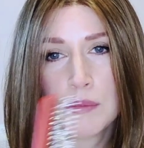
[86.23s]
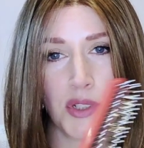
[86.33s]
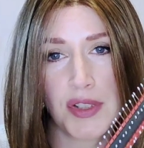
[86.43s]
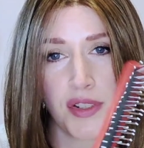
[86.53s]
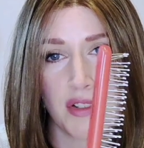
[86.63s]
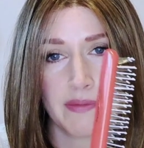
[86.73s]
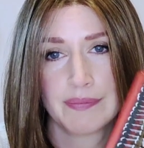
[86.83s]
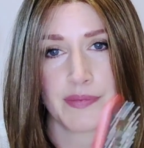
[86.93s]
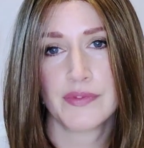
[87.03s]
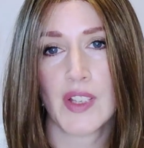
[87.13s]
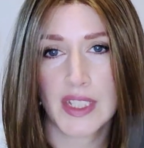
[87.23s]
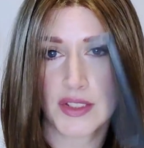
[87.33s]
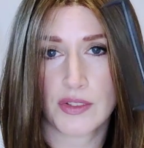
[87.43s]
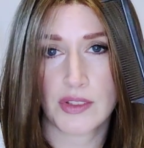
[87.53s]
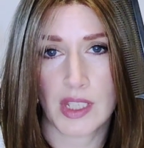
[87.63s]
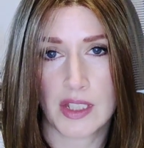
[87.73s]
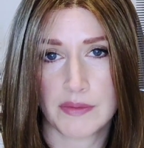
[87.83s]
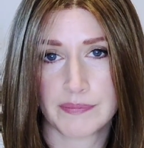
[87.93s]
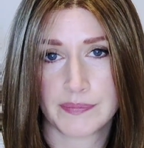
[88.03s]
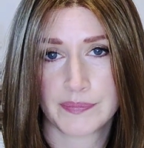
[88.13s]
brush, fine tooth comb